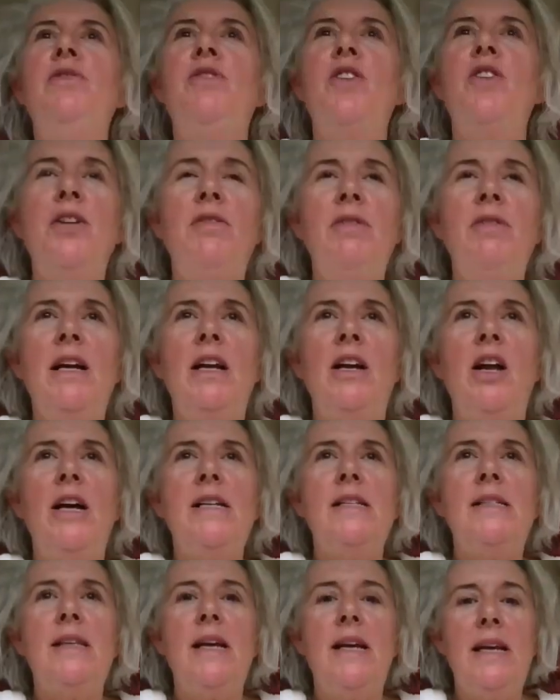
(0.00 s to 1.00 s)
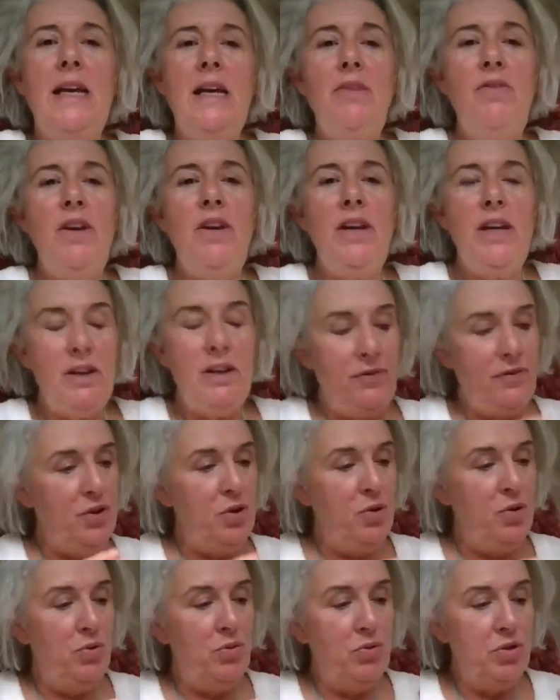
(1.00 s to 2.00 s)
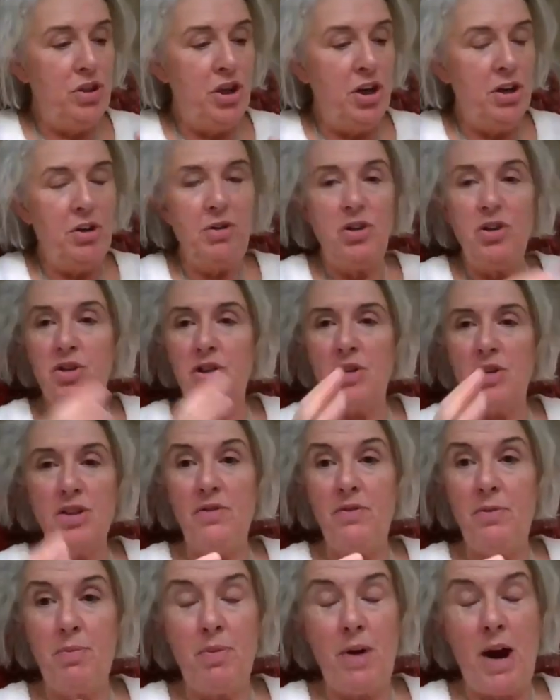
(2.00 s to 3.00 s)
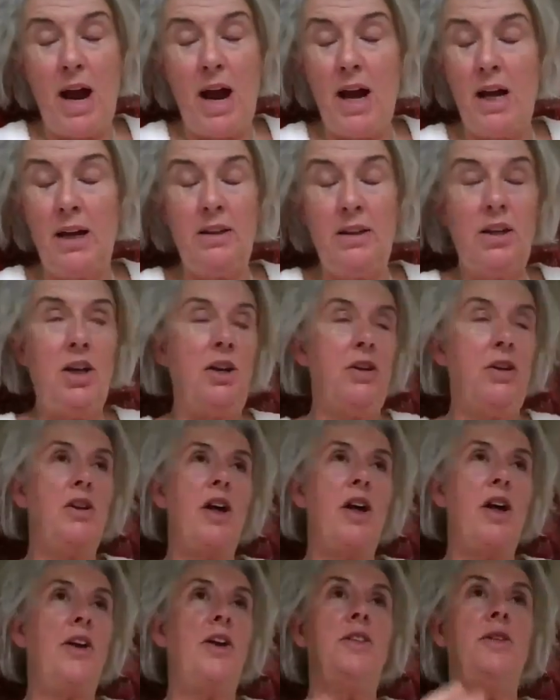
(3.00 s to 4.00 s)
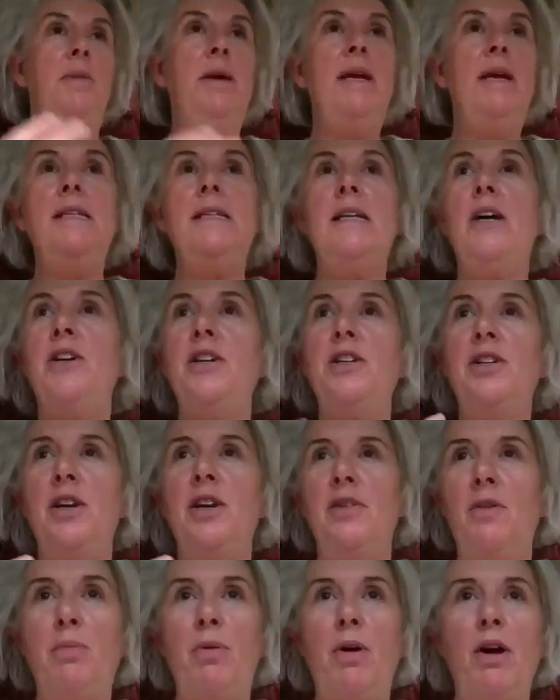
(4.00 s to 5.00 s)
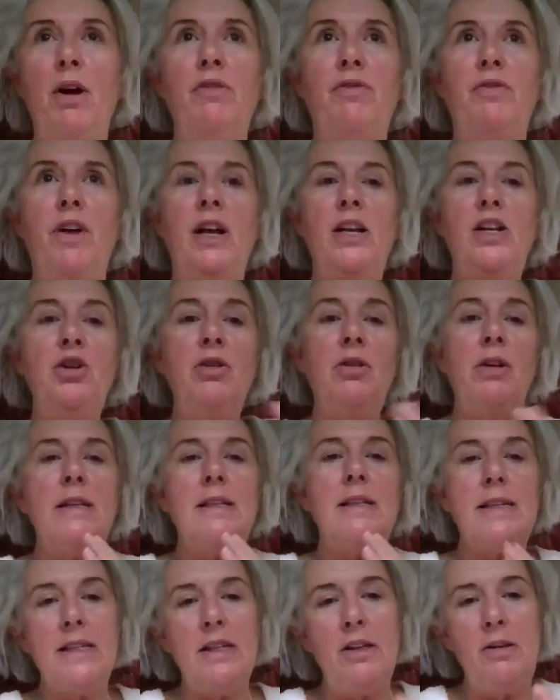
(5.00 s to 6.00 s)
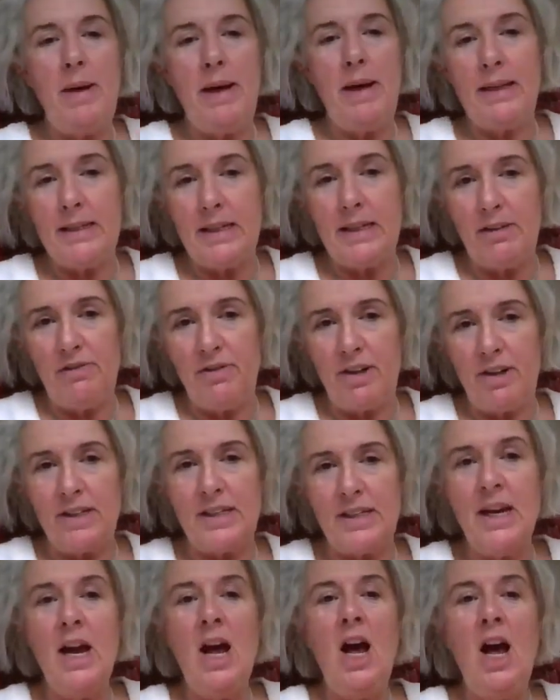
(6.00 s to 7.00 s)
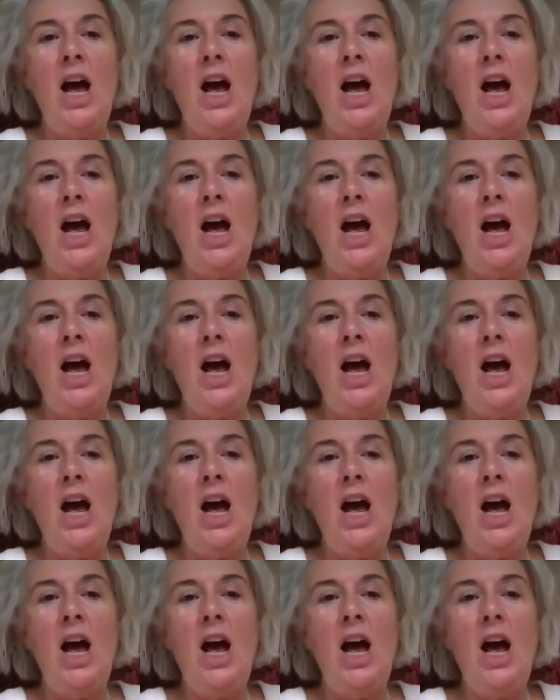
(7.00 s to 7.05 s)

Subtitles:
you've got to realize that even if you don't have you're not on the media, or you don't have a profile, you can still make a difference.